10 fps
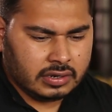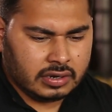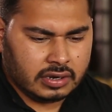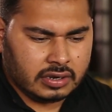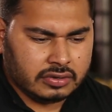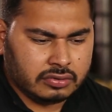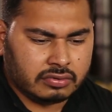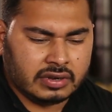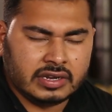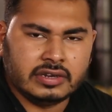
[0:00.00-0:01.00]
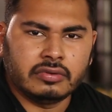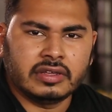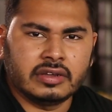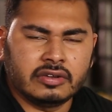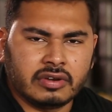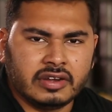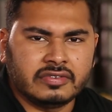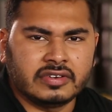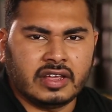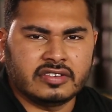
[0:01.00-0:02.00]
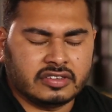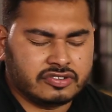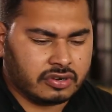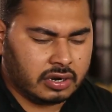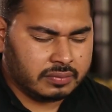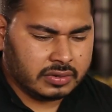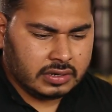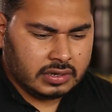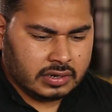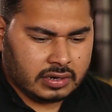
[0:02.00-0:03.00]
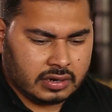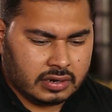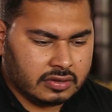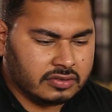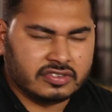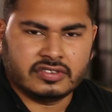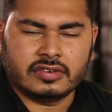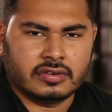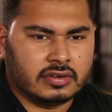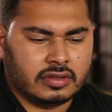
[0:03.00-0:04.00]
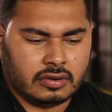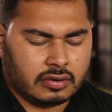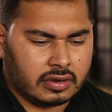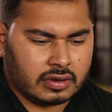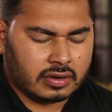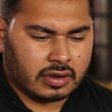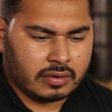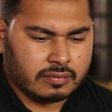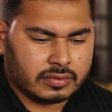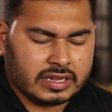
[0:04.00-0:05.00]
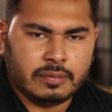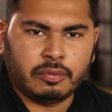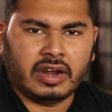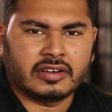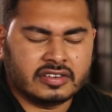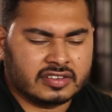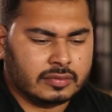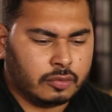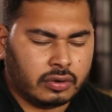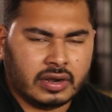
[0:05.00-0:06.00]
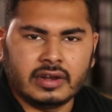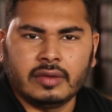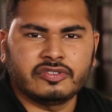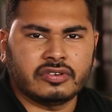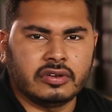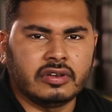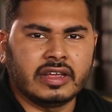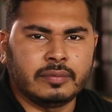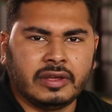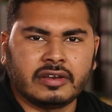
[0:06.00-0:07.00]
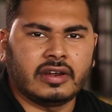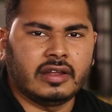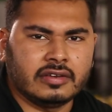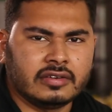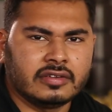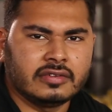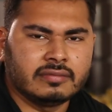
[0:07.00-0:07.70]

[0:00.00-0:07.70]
You're really doing a great, fantastic job. Just keep practicing more, and I'm sure you'll get better at it.